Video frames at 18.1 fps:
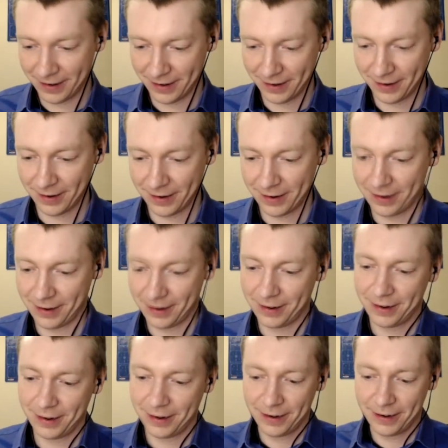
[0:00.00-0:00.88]
So do
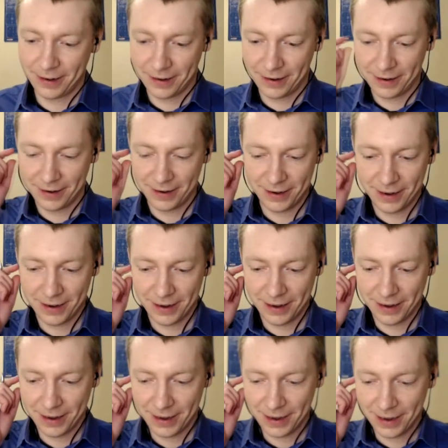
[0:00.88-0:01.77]
you think you can fill that
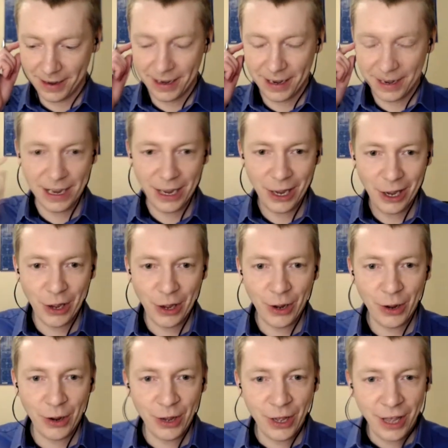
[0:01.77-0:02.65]
with the small L's?
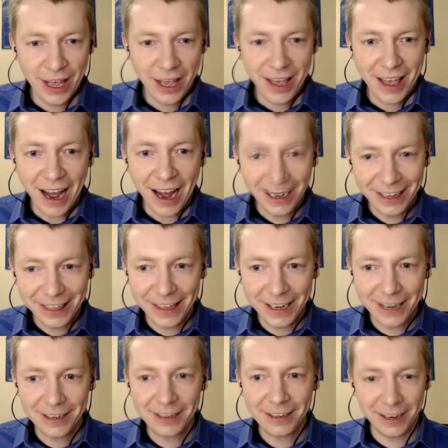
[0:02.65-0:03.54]
I
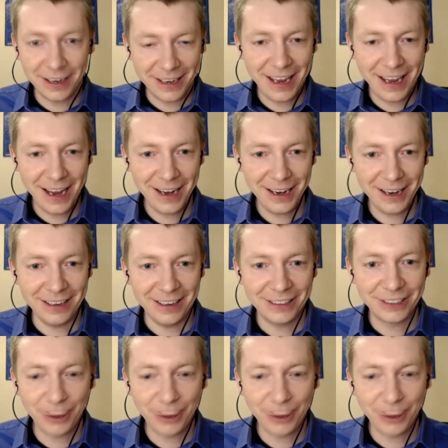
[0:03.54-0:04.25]
think I can.